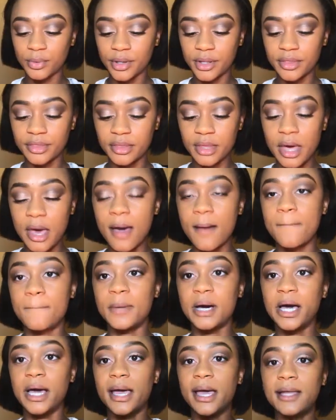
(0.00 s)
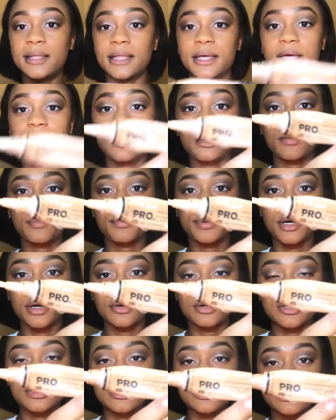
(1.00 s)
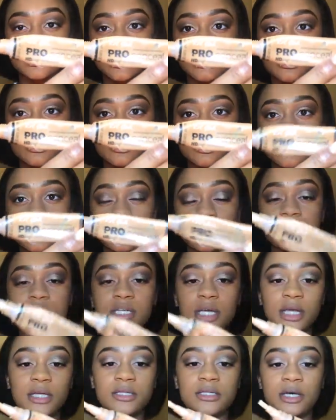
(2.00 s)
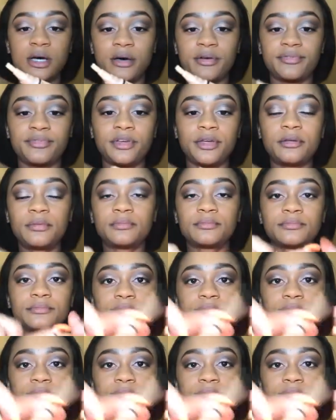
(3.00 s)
with my LA Girl Pro Conceal in the shade Toffee,